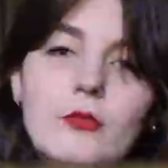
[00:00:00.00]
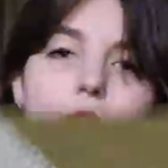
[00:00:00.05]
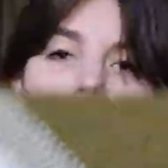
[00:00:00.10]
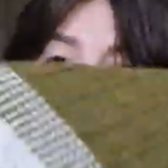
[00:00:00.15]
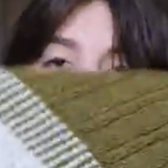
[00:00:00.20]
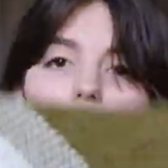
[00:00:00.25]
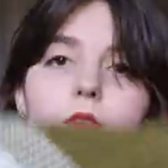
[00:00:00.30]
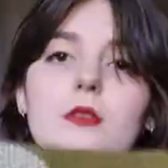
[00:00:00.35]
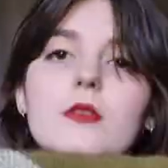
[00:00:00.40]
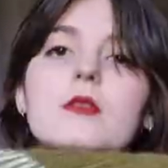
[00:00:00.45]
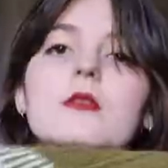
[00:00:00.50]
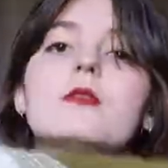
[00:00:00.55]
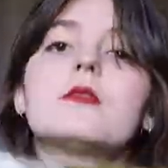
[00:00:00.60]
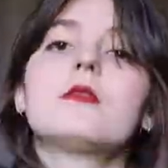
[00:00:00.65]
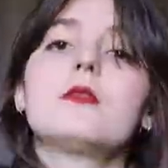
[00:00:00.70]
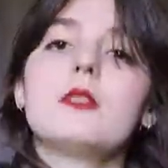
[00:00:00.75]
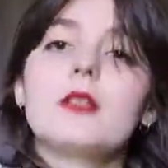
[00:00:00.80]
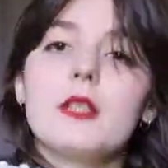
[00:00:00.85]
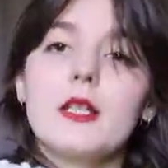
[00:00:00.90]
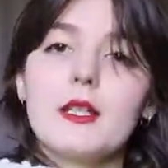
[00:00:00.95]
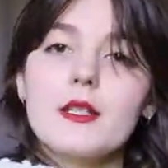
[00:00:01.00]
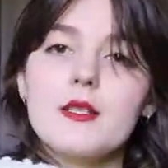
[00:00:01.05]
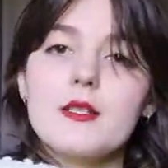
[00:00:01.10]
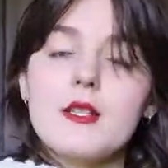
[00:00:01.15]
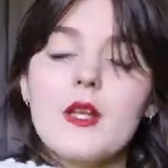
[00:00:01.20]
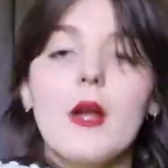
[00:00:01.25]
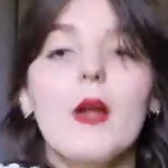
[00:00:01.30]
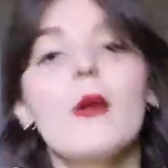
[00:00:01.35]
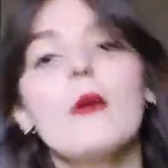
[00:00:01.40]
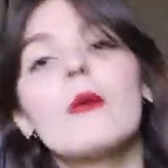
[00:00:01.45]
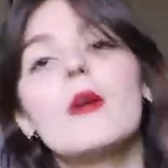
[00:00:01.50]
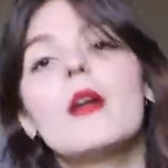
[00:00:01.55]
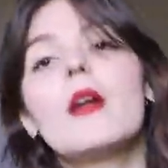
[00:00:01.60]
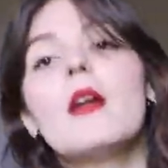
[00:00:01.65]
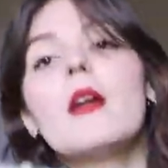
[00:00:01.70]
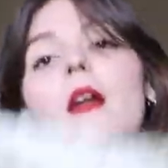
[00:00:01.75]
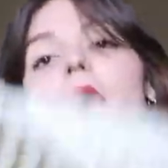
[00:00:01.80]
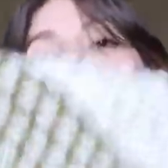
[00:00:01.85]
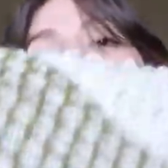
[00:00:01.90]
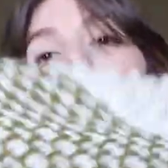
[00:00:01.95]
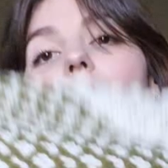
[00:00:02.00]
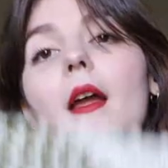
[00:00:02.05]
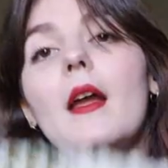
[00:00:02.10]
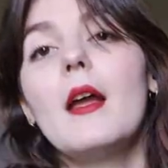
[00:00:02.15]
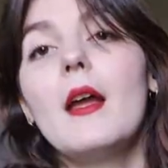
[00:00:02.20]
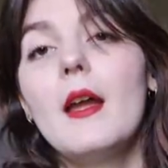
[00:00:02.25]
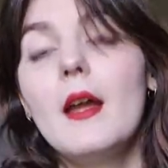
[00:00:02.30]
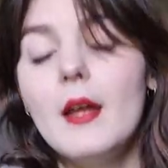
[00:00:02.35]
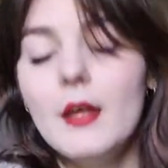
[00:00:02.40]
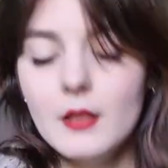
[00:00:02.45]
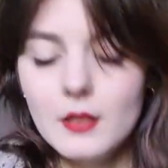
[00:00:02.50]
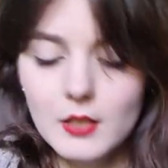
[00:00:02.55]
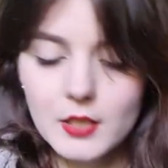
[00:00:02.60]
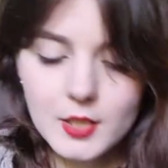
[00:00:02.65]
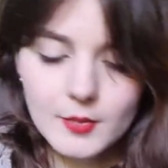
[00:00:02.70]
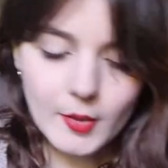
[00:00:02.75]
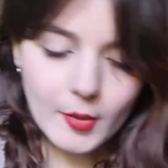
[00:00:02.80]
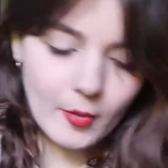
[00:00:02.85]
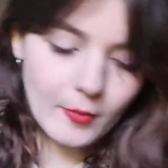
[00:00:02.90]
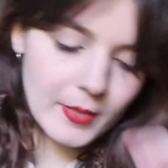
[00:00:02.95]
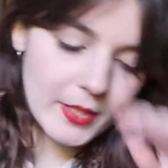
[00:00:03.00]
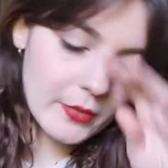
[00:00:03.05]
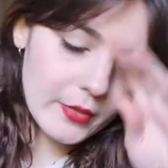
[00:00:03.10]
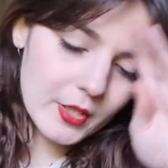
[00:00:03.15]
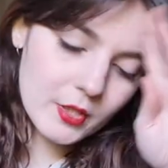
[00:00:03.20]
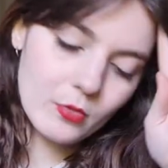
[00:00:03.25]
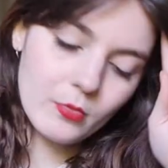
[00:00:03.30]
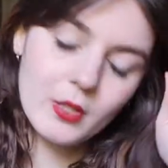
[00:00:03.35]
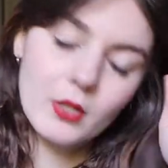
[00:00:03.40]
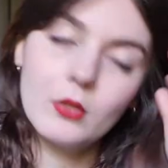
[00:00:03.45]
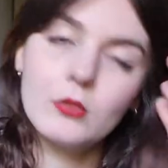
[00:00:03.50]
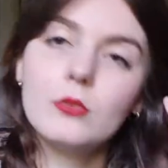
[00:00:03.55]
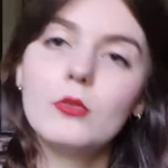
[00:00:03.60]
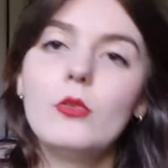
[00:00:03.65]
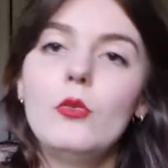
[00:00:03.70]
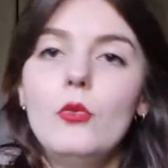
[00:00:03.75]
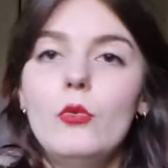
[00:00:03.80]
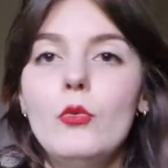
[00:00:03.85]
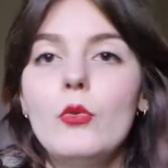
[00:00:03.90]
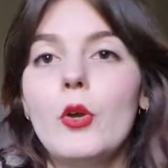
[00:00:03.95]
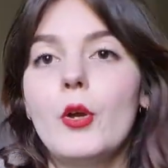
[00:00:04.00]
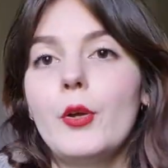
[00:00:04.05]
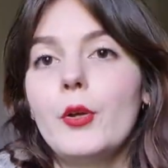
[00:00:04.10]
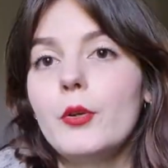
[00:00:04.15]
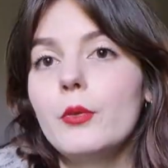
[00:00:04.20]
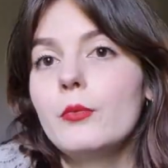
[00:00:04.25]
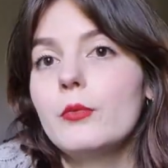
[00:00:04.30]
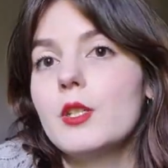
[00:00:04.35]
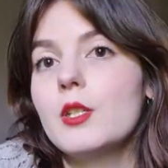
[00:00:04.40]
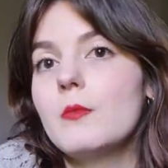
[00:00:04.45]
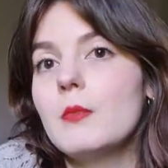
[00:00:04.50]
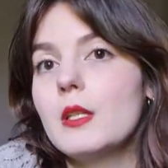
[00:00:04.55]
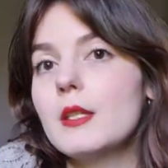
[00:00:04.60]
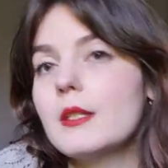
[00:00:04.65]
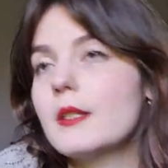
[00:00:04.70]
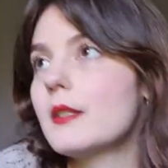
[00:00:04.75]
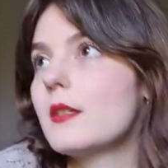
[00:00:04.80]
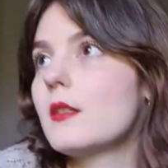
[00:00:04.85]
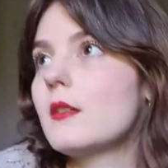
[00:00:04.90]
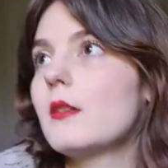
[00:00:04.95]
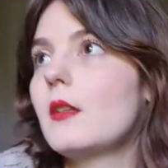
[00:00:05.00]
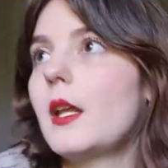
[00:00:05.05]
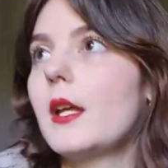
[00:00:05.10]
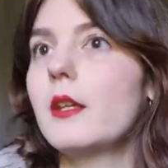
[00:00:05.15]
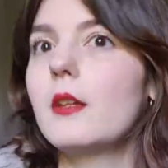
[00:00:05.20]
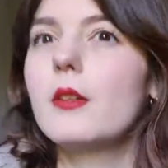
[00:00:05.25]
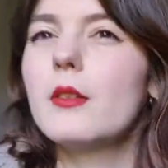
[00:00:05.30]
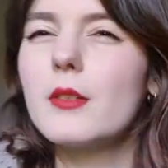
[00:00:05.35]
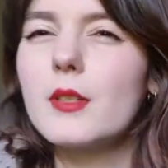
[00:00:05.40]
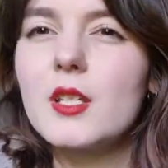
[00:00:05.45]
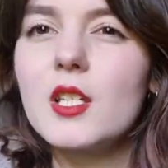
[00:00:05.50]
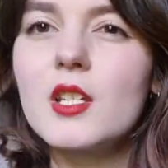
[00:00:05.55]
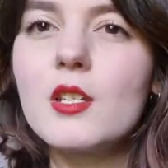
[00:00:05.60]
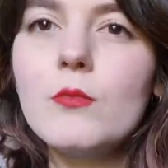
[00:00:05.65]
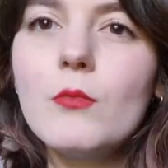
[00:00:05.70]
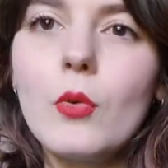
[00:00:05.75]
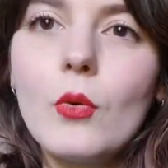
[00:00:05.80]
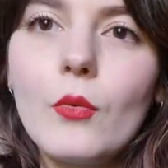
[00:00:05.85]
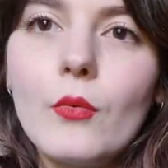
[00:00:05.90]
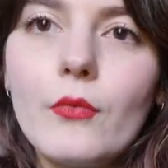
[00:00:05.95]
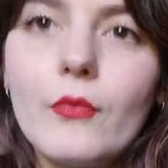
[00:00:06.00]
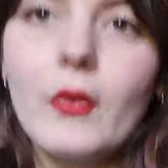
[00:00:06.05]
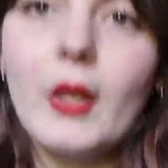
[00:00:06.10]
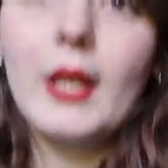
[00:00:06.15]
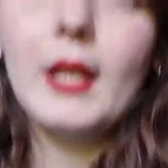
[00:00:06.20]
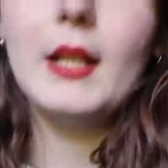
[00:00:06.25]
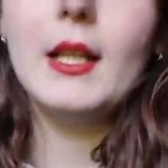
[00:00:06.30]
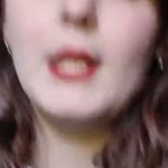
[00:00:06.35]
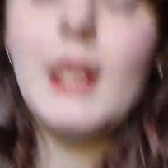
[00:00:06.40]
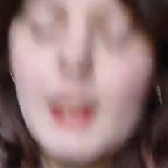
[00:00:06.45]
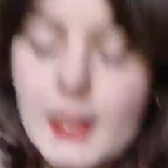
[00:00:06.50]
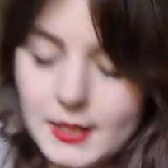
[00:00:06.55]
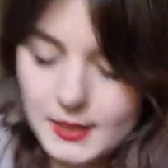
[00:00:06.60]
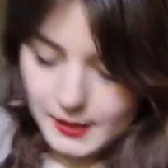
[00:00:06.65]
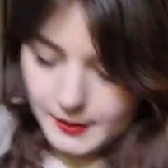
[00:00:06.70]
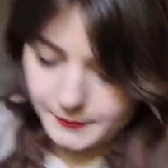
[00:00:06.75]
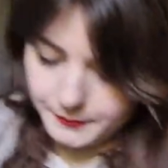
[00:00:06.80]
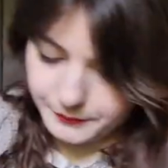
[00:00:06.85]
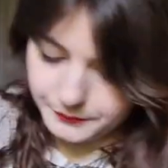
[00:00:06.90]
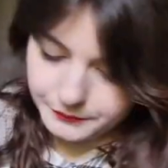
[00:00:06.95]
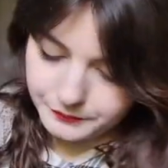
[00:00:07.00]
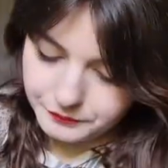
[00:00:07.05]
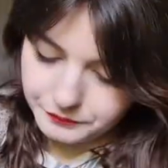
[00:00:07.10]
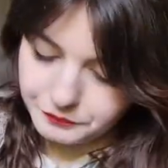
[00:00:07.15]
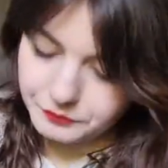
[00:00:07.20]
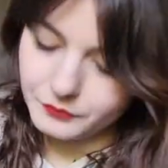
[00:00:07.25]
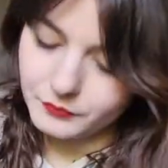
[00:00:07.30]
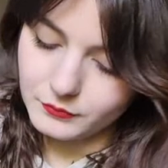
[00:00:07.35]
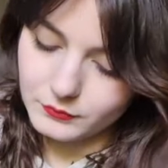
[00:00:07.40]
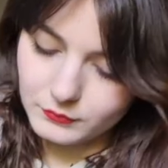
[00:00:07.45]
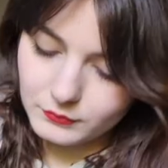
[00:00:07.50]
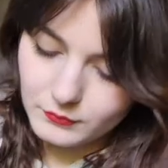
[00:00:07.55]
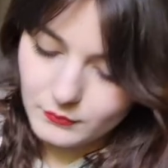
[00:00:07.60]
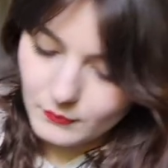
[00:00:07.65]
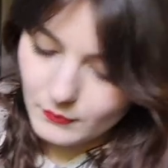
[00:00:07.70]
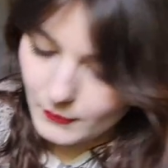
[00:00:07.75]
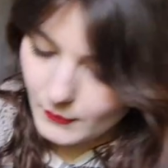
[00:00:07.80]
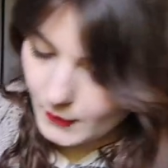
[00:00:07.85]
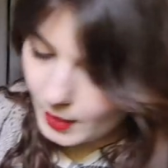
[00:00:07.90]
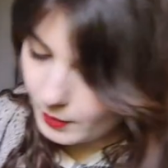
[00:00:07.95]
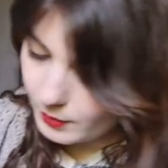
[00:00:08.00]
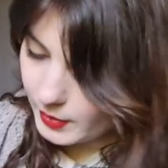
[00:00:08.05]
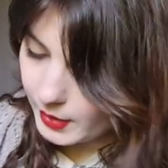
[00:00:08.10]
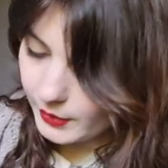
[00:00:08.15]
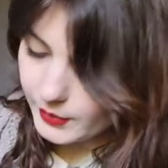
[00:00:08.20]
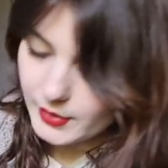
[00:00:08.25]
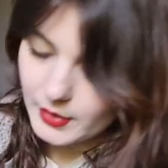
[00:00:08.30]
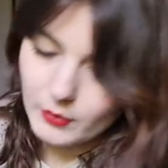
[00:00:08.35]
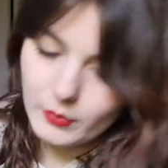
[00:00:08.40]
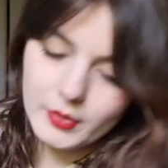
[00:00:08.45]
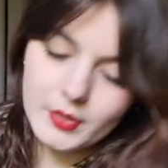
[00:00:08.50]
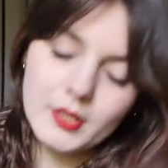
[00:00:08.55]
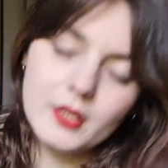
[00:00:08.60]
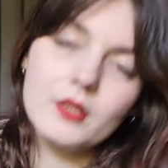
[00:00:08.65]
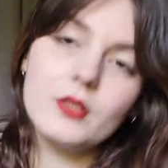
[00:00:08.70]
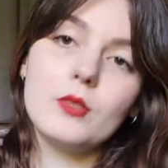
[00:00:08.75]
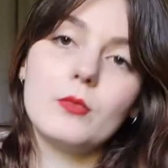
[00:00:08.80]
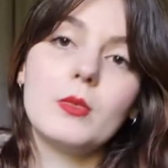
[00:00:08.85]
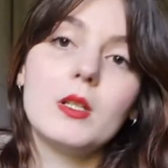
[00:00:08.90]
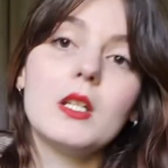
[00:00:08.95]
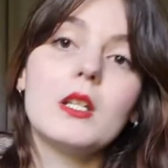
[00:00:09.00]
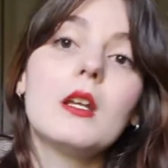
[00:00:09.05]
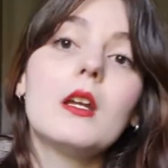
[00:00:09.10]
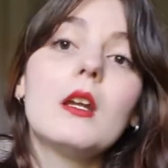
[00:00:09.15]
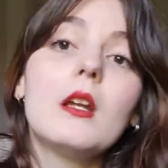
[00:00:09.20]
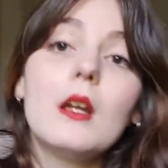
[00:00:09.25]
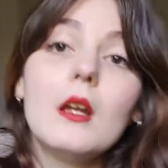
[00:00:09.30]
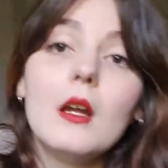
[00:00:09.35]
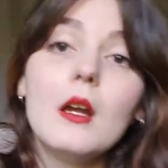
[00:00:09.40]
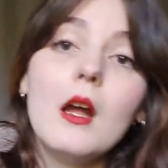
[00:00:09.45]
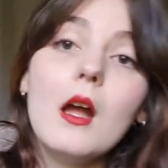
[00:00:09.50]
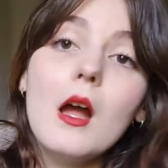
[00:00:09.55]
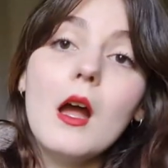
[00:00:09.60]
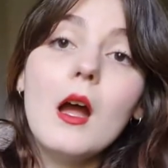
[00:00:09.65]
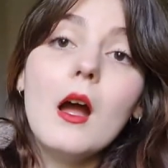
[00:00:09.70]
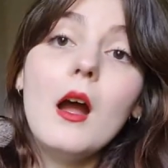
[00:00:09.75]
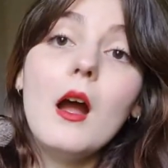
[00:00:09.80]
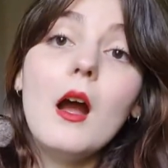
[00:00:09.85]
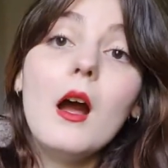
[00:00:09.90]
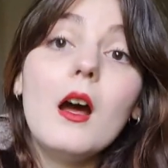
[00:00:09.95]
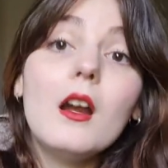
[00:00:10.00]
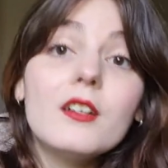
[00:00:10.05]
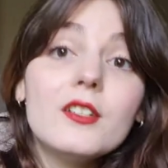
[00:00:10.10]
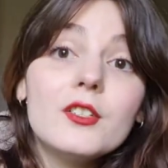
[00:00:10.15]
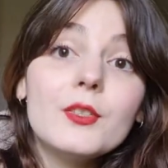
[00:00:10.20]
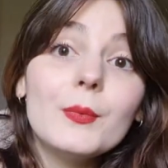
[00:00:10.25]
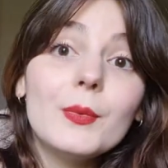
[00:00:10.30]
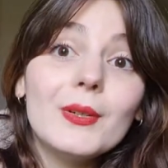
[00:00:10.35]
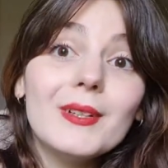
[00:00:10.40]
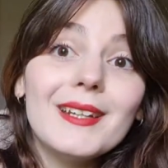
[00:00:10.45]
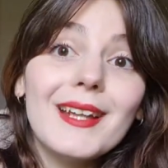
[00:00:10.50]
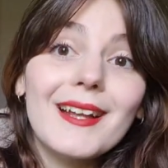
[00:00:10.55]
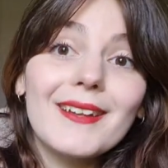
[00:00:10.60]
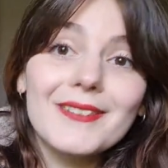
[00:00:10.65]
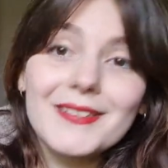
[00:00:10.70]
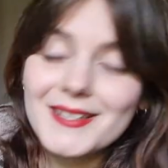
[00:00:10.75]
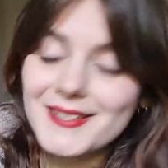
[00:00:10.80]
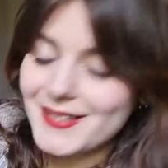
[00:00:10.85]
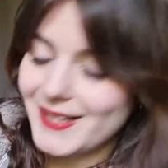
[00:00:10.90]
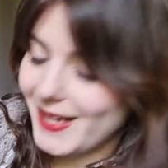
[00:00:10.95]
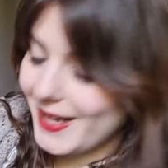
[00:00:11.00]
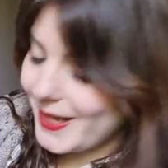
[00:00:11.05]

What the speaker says: shawl, like so. And it's probably going to be called Lueur, which means like a small faint light, because I want it to be hard to pronounce